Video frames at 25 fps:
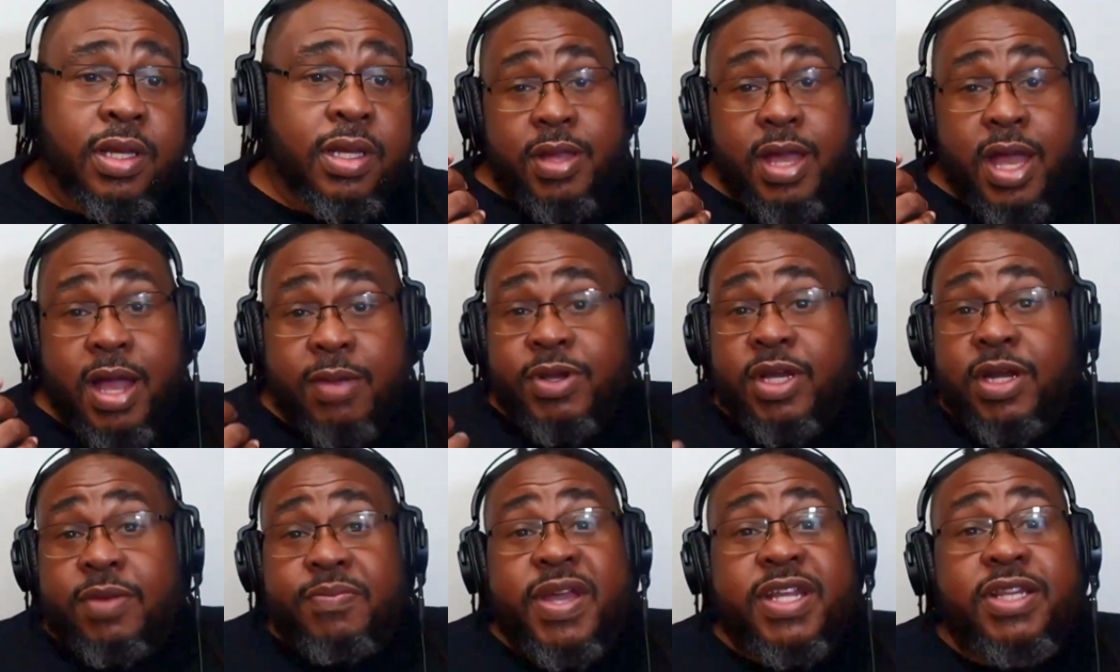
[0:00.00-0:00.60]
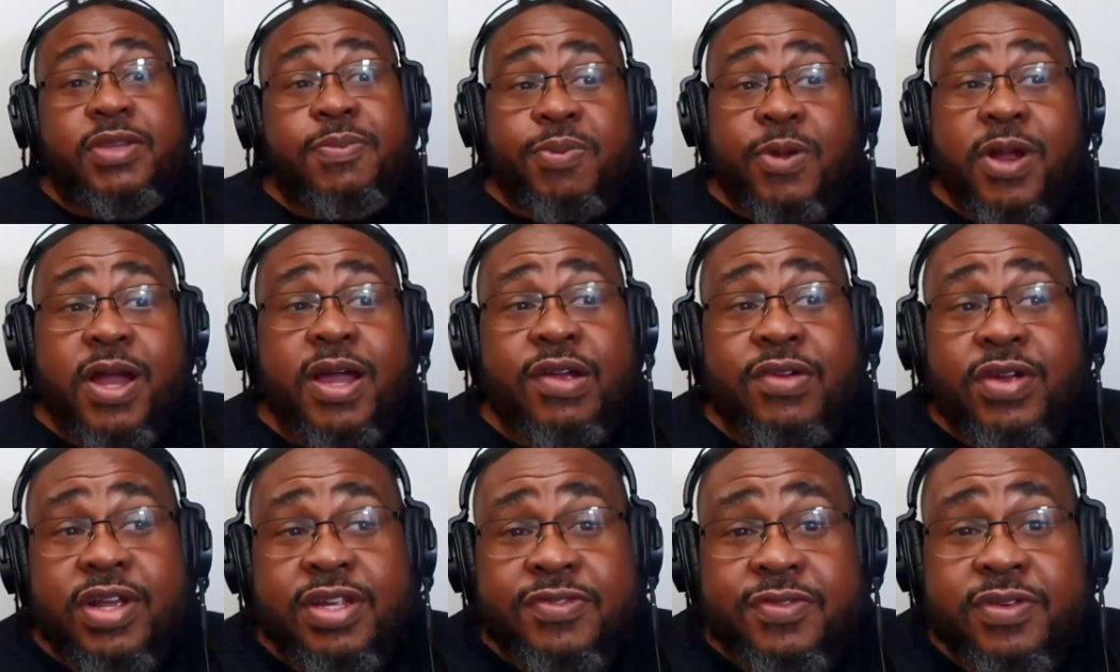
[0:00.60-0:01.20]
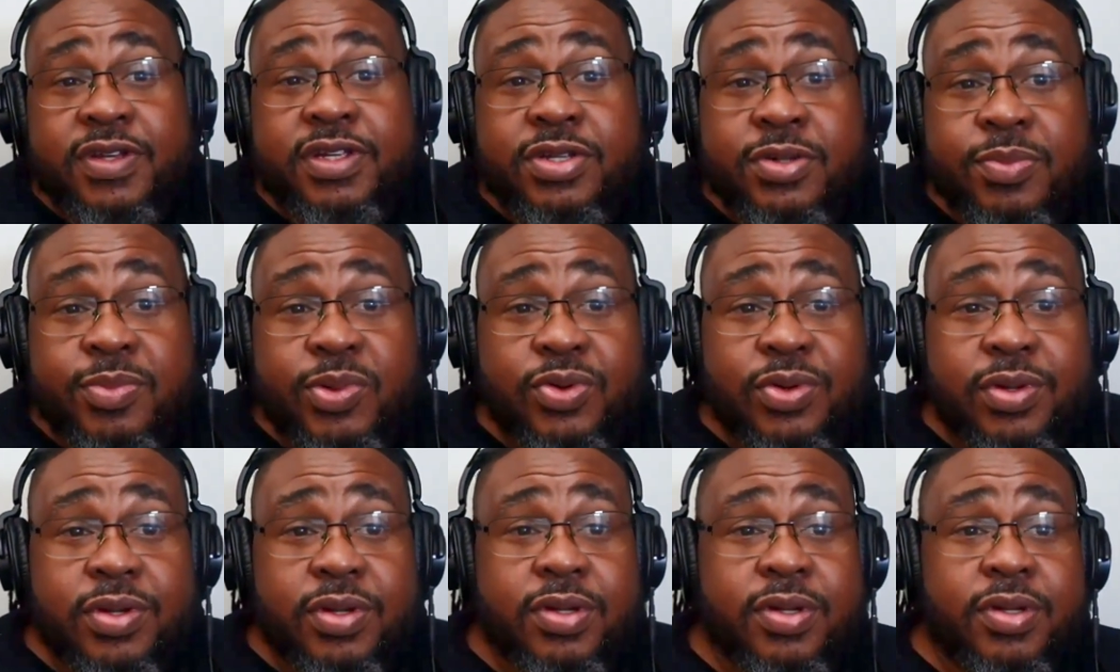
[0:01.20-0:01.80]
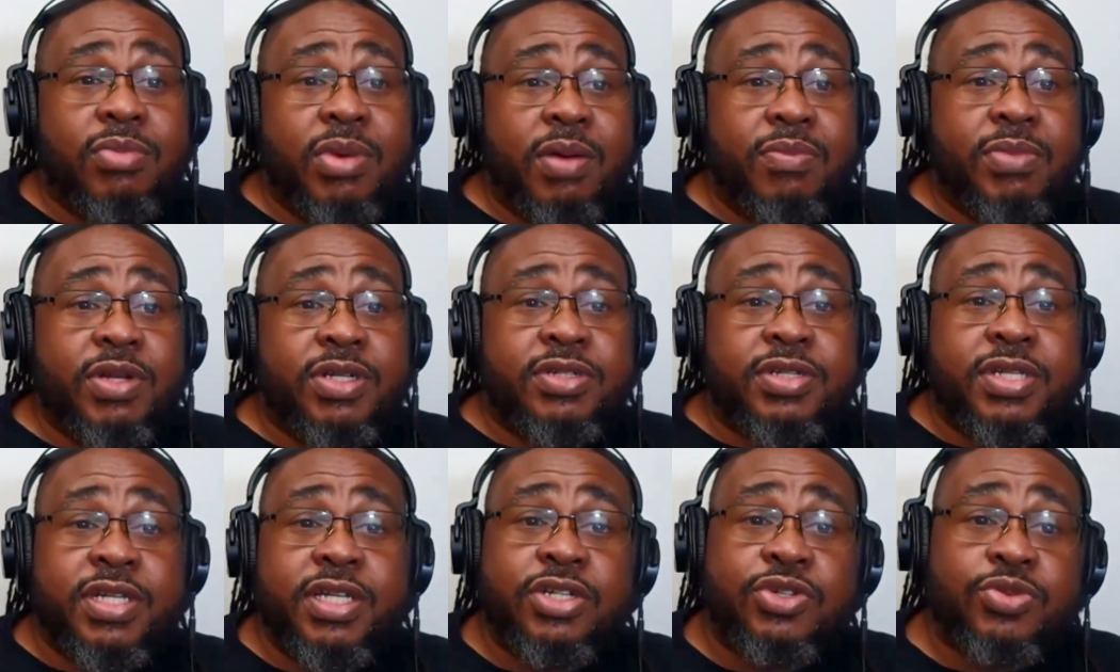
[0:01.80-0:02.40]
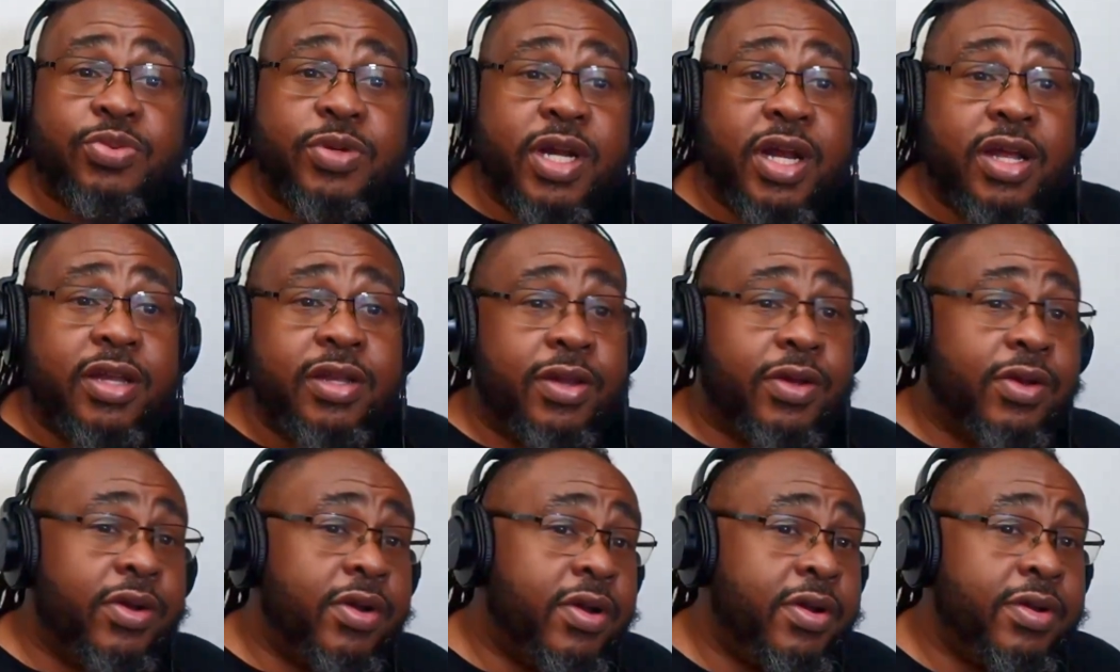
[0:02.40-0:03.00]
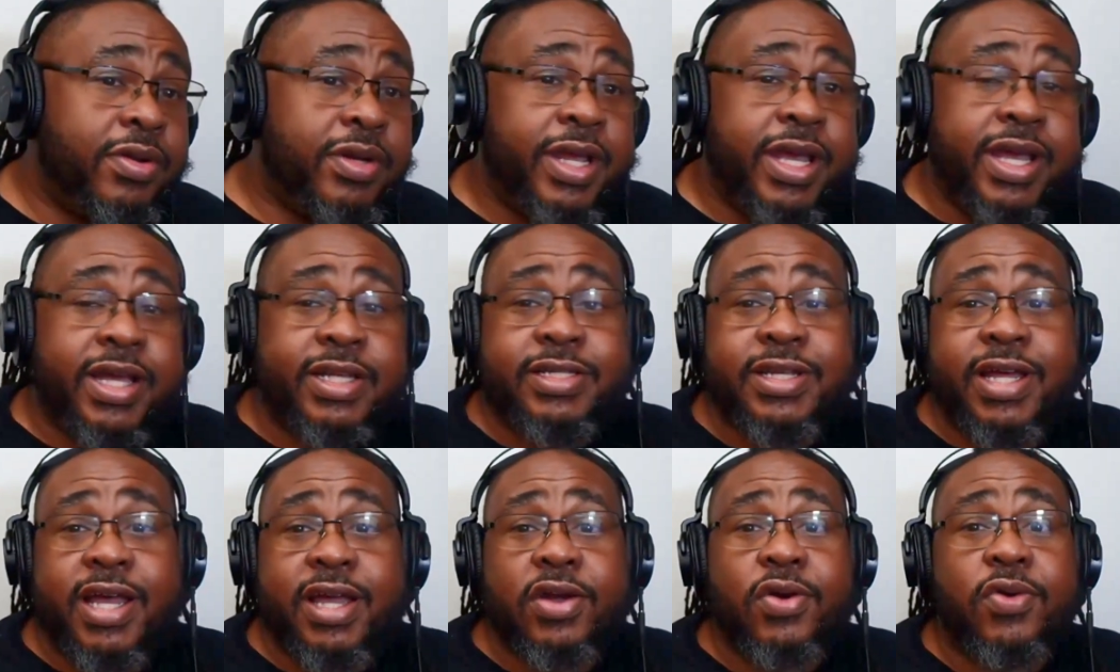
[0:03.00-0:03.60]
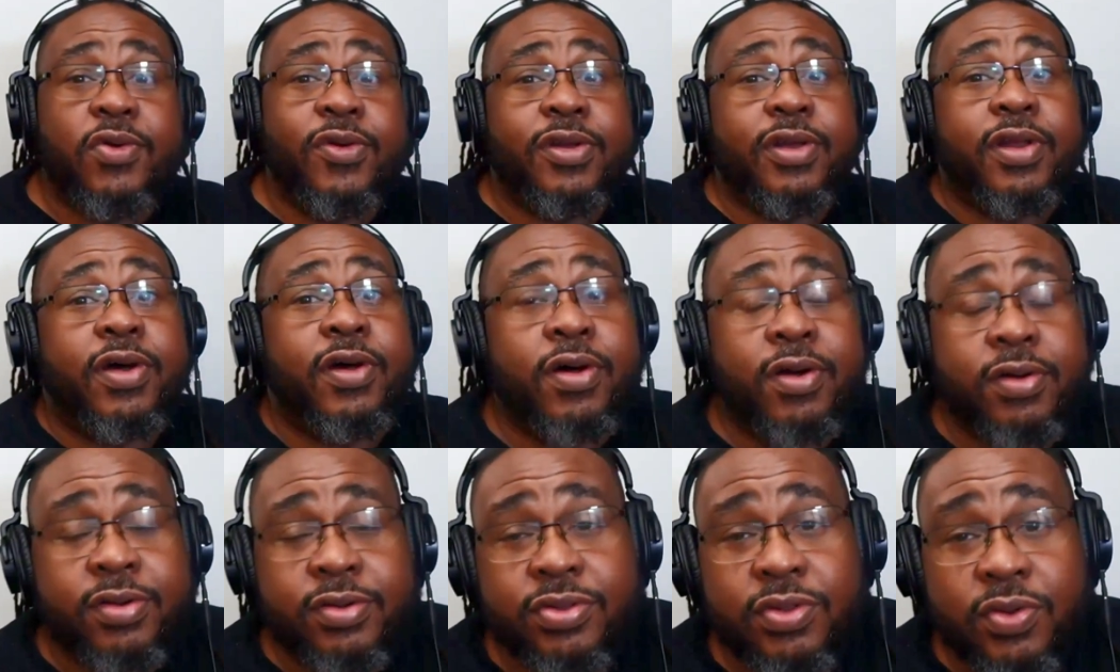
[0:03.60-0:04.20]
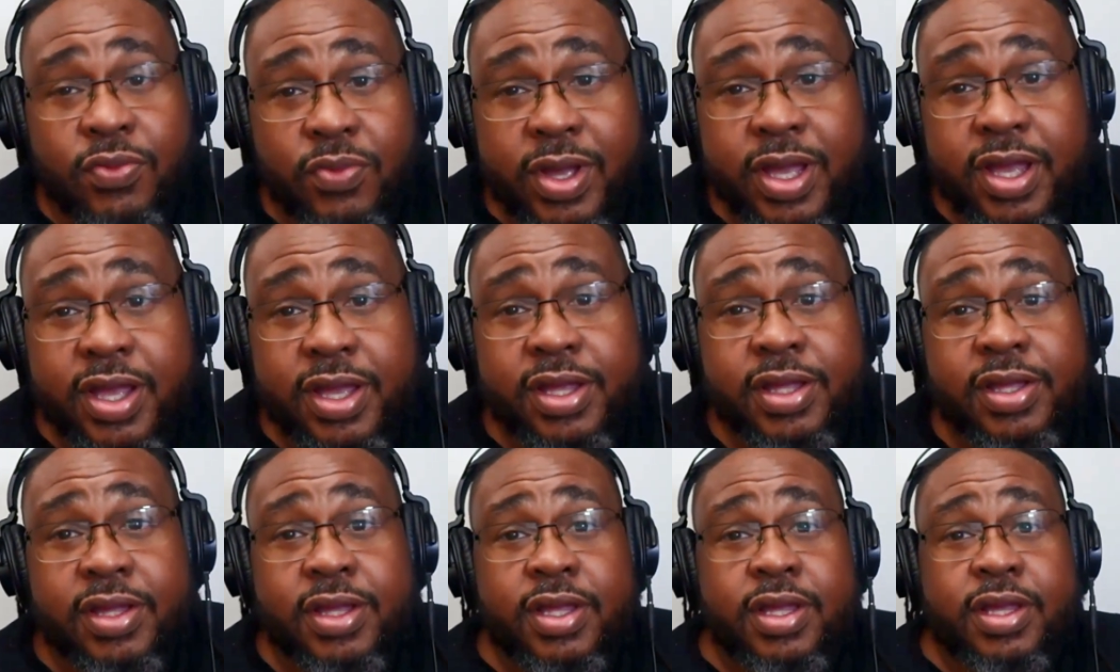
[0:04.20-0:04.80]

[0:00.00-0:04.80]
I'm going to make the progress visible. I'm going to teach what I learn as I go along the way.